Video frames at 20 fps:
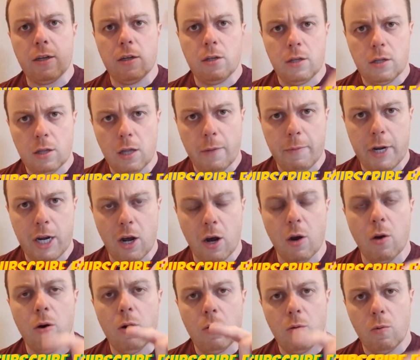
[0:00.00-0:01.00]
let me know
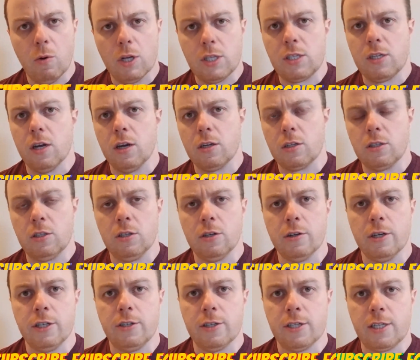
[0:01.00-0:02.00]
what songs you're
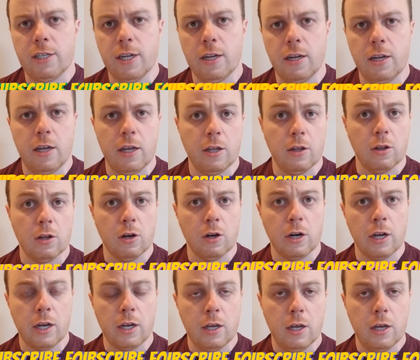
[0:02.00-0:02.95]
interested in learning.